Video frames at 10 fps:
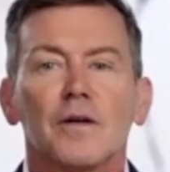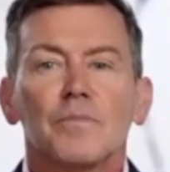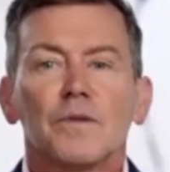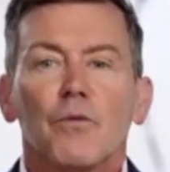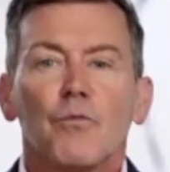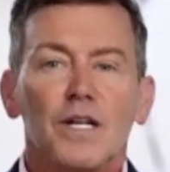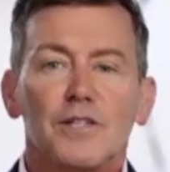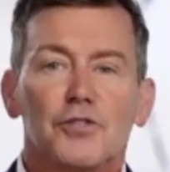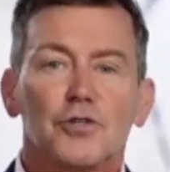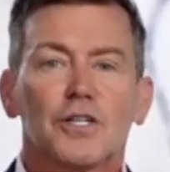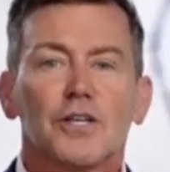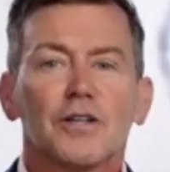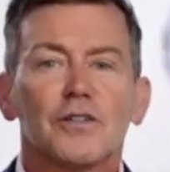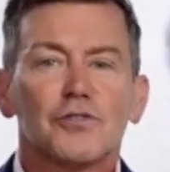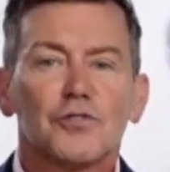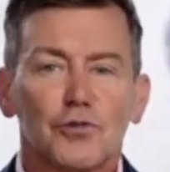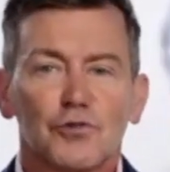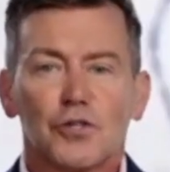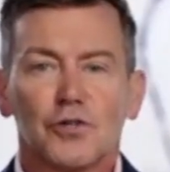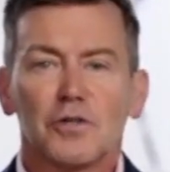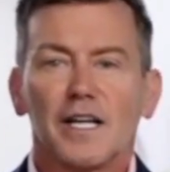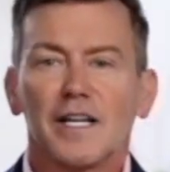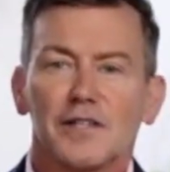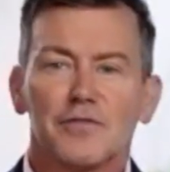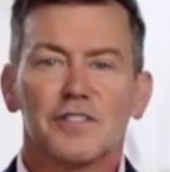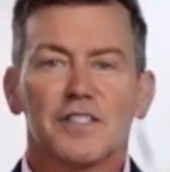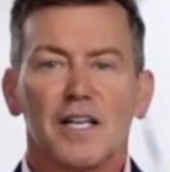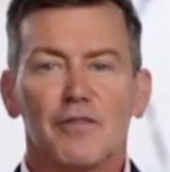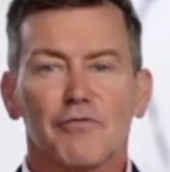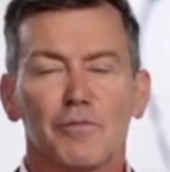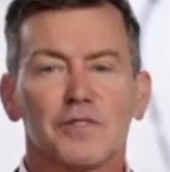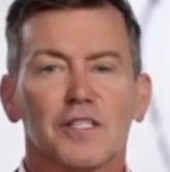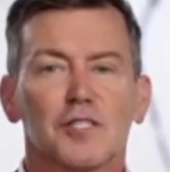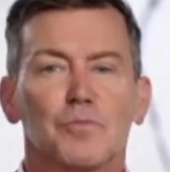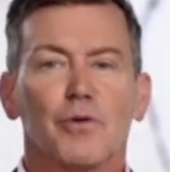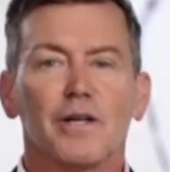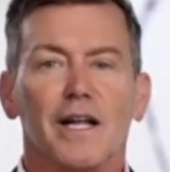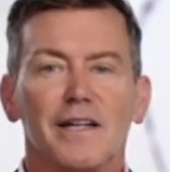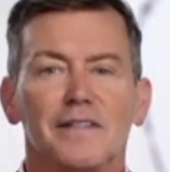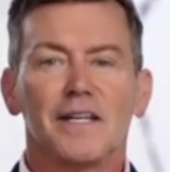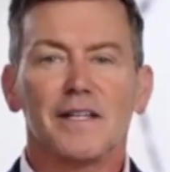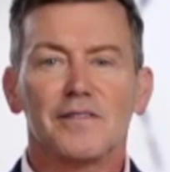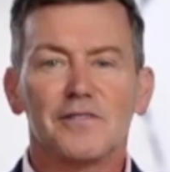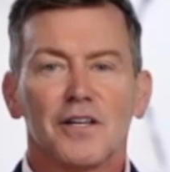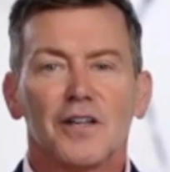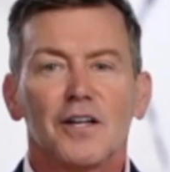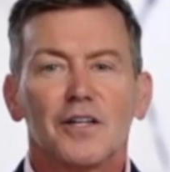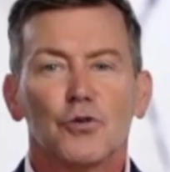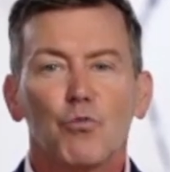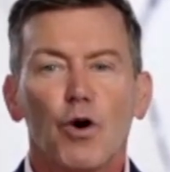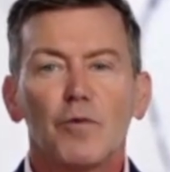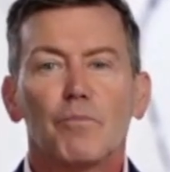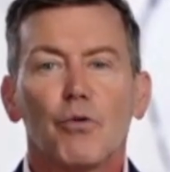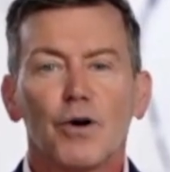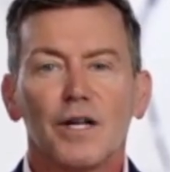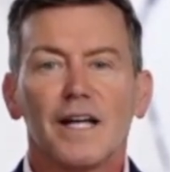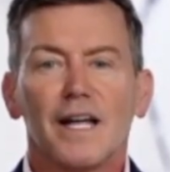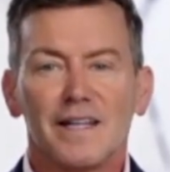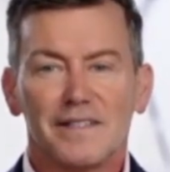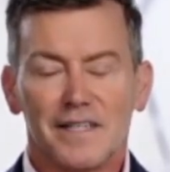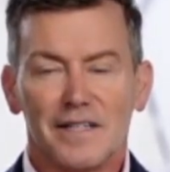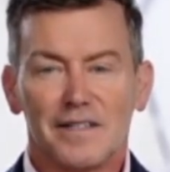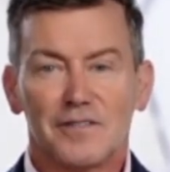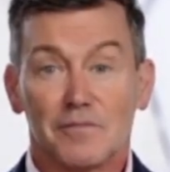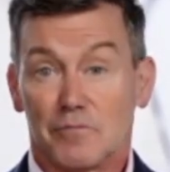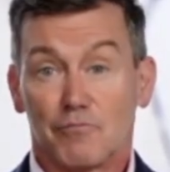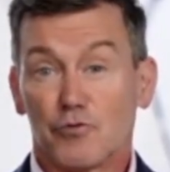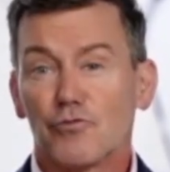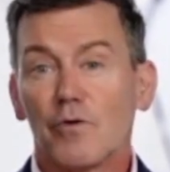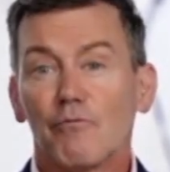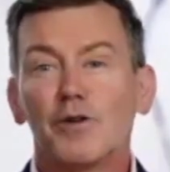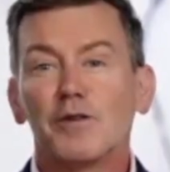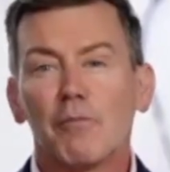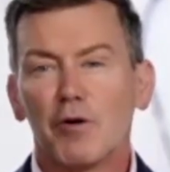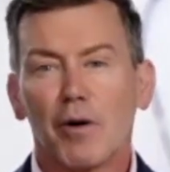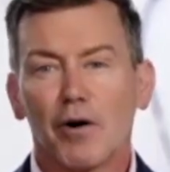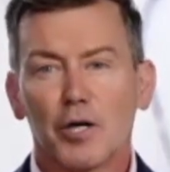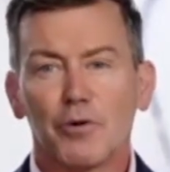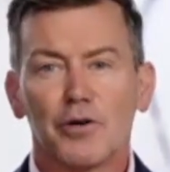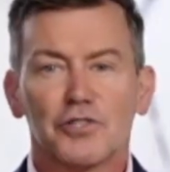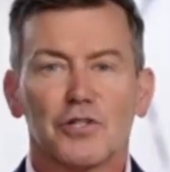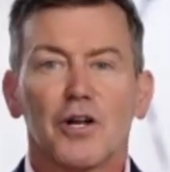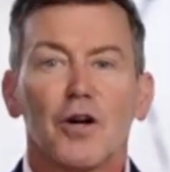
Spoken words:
We took surgical length of stay from 6.8 days to 1.8 days. Remarkable reduction.